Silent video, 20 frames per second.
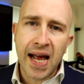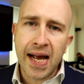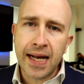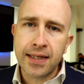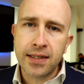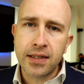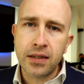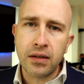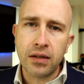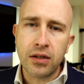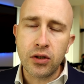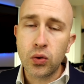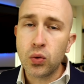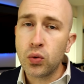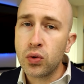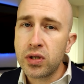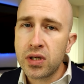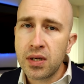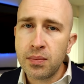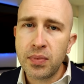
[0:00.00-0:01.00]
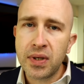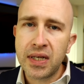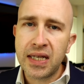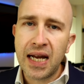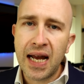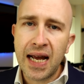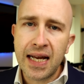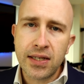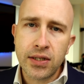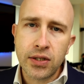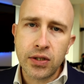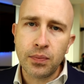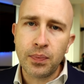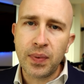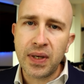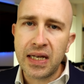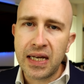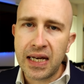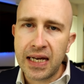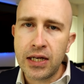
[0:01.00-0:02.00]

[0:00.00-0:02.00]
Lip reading: accident or somebody has to be